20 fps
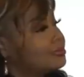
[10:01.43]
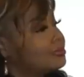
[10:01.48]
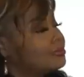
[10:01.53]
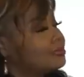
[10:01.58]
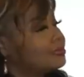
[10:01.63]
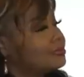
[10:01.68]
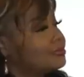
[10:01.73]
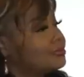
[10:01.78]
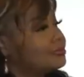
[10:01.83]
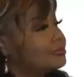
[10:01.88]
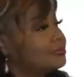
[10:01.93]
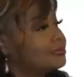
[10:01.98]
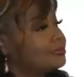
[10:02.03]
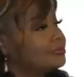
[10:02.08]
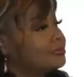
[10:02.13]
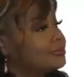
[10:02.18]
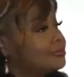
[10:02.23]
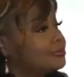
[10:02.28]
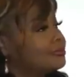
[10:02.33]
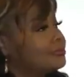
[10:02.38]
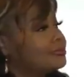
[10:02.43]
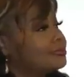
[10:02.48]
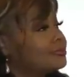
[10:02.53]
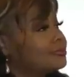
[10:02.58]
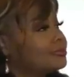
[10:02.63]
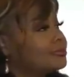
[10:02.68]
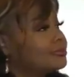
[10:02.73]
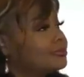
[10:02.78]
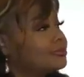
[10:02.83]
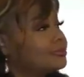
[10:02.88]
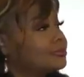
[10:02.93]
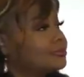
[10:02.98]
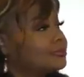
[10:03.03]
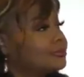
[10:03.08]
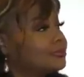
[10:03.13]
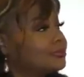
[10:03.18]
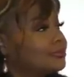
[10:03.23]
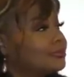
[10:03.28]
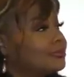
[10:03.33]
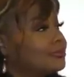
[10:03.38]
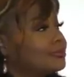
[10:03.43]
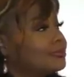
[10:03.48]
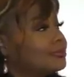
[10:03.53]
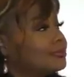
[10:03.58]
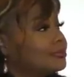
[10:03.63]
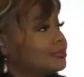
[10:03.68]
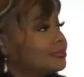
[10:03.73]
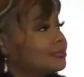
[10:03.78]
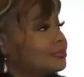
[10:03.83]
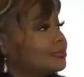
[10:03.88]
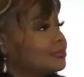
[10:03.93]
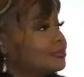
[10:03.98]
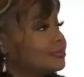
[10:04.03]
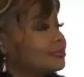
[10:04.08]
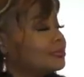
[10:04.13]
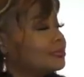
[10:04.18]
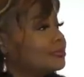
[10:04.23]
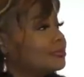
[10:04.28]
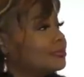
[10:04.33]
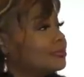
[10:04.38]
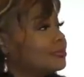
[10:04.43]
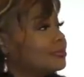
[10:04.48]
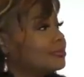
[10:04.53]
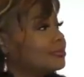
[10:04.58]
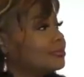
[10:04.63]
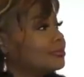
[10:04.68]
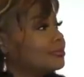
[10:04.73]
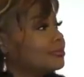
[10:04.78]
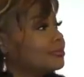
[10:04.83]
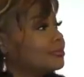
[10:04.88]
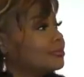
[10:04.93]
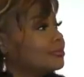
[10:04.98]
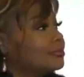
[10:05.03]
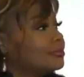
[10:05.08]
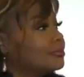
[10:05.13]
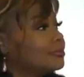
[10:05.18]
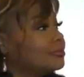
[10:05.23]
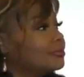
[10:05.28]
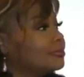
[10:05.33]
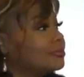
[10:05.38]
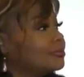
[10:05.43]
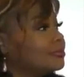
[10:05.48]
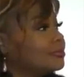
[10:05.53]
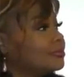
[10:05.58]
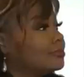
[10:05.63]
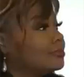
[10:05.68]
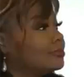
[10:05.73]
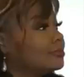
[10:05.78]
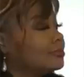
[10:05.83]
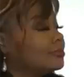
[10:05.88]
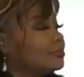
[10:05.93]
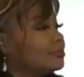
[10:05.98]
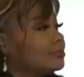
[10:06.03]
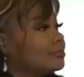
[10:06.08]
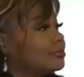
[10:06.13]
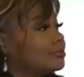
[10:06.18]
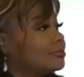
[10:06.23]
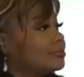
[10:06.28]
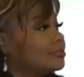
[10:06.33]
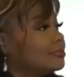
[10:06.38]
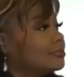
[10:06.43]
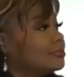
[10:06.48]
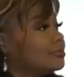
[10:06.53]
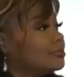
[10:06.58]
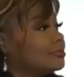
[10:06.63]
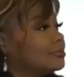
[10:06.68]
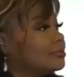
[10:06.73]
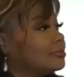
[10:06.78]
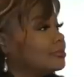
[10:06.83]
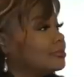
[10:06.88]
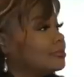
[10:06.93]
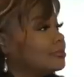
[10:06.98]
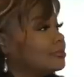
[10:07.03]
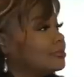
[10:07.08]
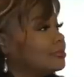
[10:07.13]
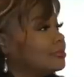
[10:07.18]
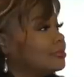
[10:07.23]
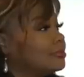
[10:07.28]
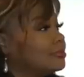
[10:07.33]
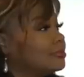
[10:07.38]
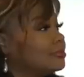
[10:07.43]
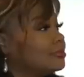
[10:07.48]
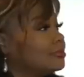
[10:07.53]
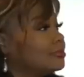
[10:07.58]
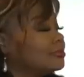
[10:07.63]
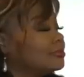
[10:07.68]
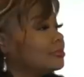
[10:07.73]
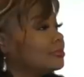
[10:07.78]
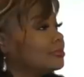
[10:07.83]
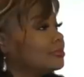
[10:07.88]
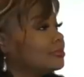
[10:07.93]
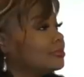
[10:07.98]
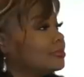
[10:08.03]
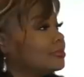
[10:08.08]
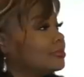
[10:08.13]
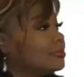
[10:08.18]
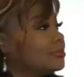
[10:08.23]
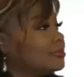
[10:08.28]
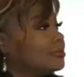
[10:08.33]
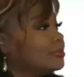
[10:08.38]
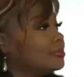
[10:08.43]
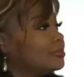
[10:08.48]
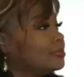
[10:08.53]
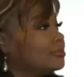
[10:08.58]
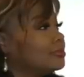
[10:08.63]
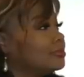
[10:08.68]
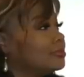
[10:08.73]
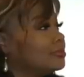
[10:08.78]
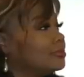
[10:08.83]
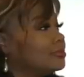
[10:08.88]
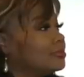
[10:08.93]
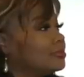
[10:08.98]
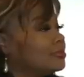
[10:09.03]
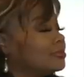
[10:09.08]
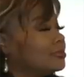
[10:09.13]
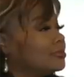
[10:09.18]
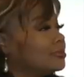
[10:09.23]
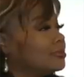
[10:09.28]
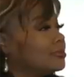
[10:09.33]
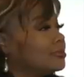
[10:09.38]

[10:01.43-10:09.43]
No words are spoken by the person on screen.